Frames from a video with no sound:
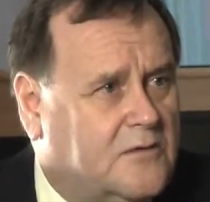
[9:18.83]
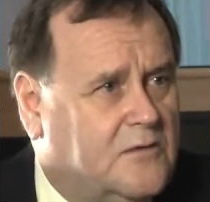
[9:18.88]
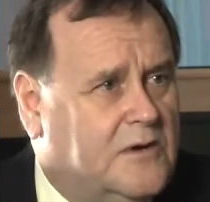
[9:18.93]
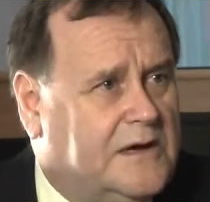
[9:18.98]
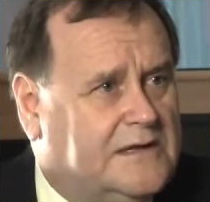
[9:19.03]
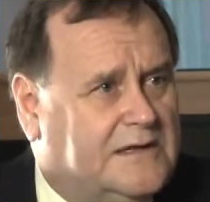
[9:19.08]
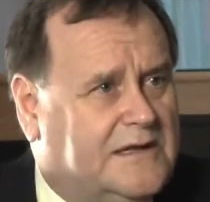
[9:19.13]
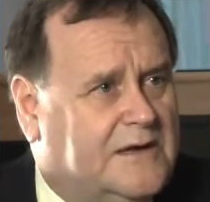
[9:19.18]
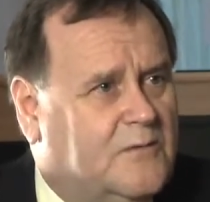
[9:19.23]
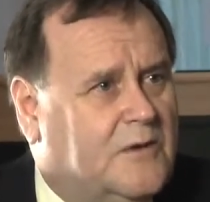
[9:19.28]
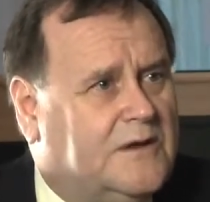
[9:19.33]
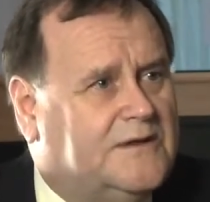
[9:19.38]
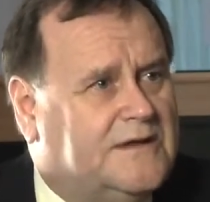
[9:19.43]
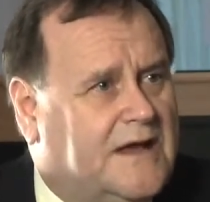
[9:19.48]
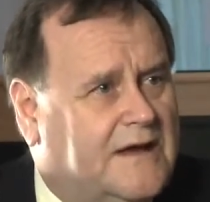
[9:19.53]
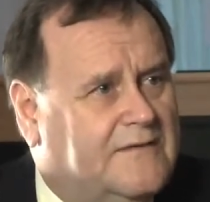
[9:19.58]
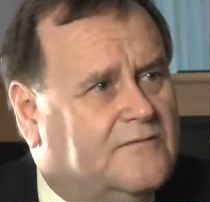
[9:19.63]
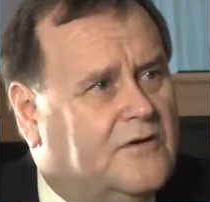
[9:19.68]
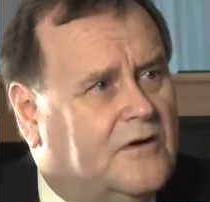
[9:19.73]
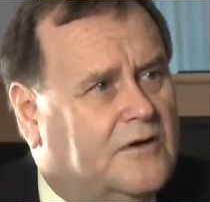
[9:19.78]
quickly what
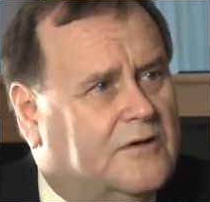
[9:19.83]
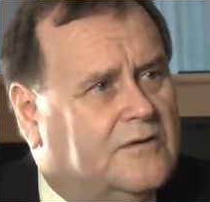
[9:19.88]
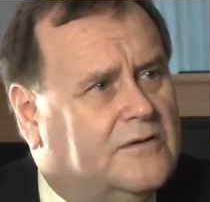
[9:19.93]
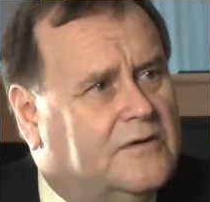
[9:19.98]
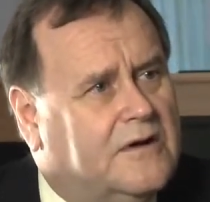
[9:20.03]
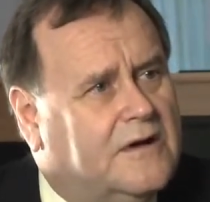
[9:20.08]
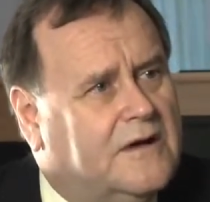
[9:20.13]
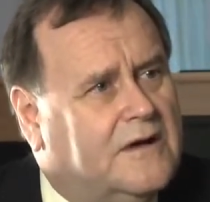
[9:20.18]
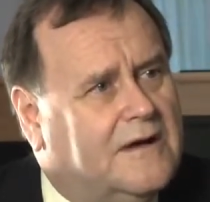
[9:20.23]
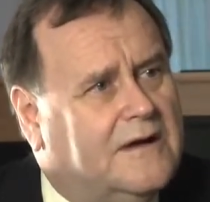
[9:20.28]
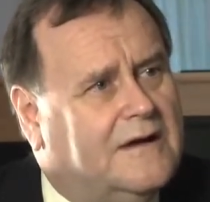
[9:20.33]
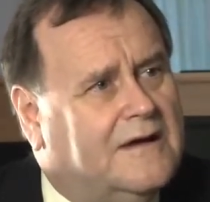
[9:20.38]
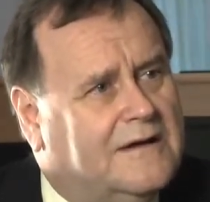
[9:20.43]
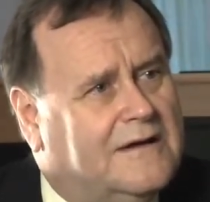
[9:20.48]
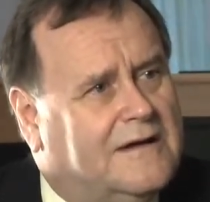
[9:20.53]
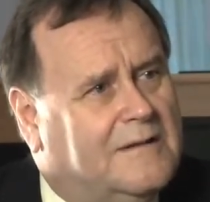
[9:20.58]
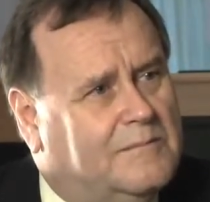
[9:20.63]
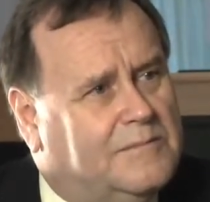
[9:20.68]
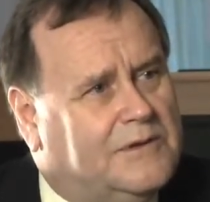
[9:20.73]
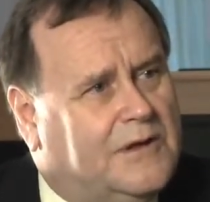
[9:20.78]
they've got to
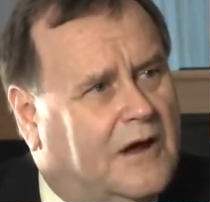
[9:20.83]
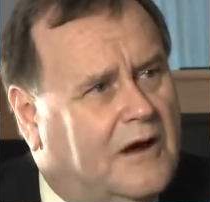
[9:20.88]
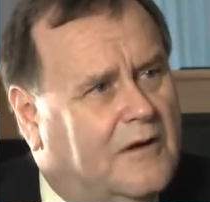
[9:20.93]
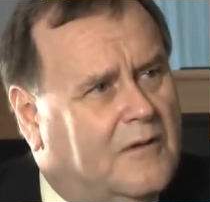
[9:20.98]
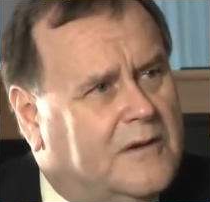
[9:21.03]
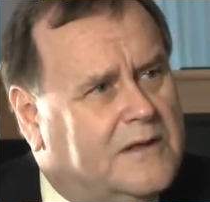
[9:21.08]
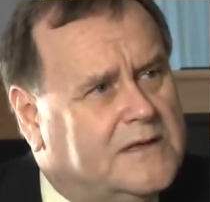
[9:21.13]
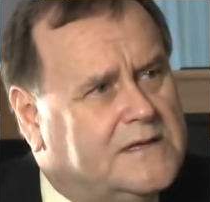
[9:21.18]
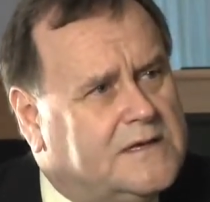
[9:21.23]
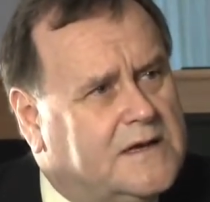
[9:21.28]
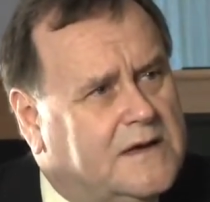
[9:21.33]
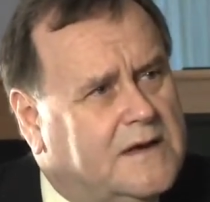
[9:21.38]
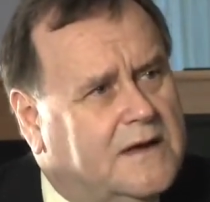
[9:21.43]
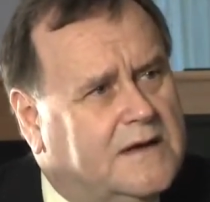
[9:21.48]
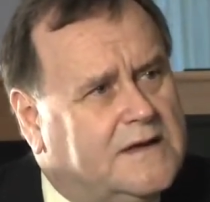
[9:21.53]
comply with.